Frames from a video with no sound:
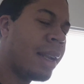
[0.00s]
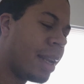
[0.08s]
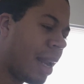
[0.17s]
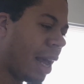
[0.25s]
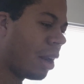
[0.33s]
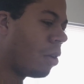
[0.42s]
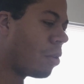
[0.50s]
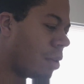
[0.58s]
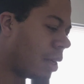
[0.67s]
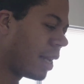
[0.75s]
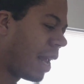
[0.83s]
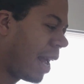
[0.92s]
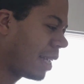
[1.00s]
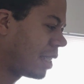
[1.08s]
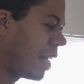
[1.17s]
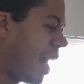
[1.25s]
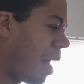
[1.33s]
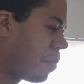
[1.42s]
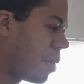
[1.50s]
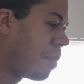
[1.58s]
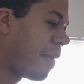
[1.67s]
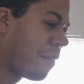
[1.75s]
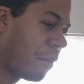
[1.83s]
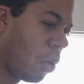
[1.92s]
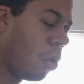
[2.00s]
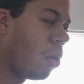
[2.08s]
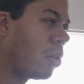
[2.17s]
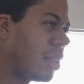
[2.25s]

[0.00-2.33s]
not only has to happen before